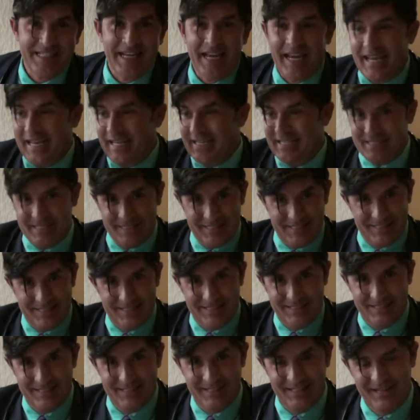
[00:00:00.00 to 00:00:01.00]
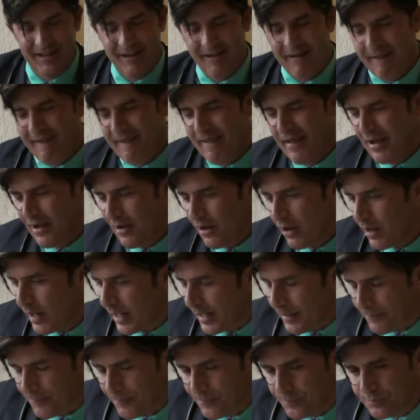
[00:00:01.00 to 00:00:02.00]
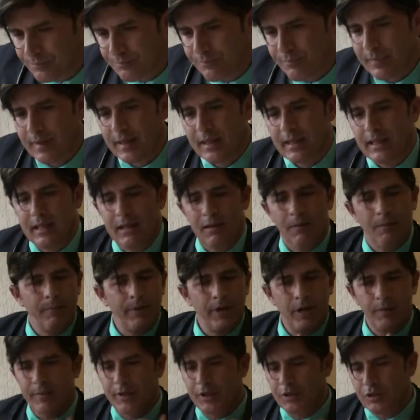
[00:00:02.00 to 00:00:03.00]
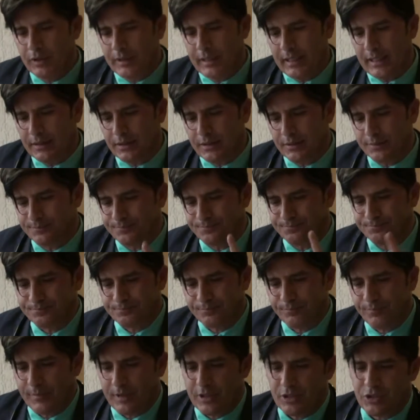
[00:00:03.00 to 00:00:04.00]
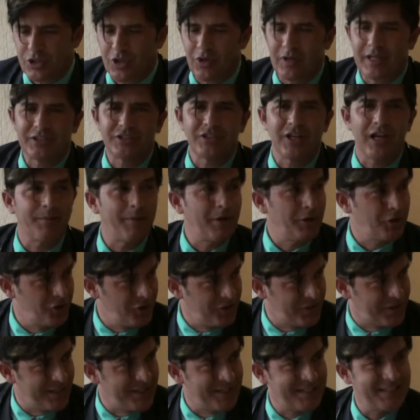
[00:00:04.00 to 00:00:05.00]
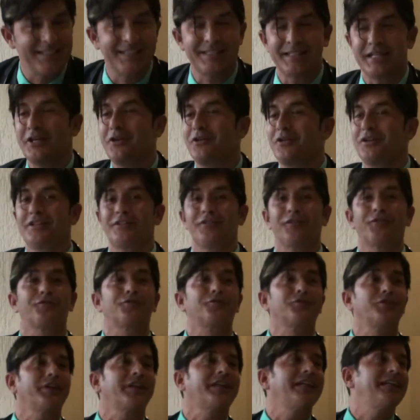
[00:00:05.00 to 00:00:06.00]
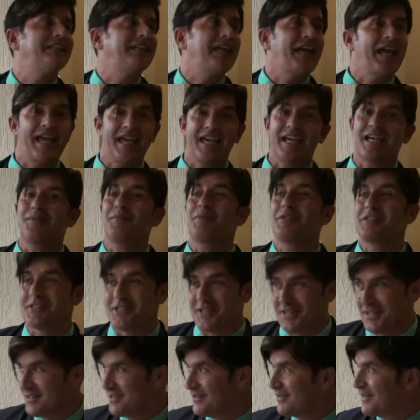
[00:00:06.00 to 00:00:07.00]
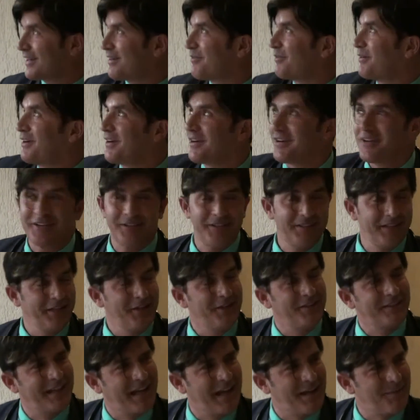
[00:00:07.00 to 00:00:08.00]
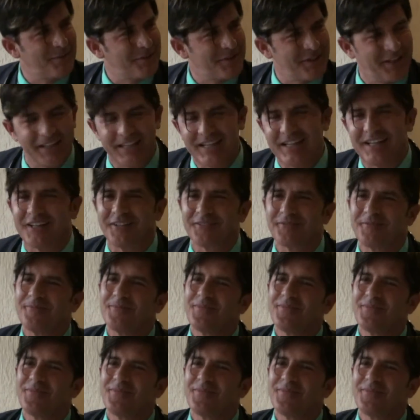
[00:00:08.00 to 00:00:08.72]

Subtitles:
10. All right, we don't want to do that. So let's talk about juices. Say you're in the freaking Amazon. Look, we are near the Amazon here.